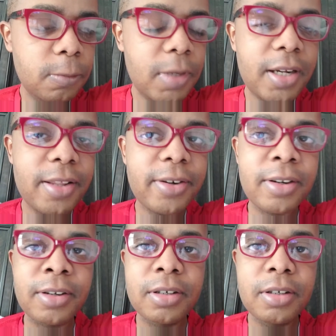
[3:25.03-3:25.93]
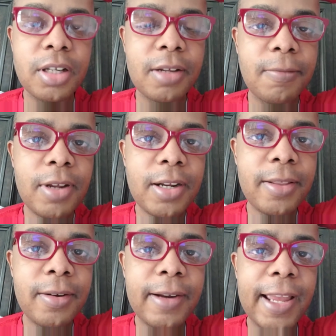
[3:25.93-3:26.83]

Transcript: what other uh, what other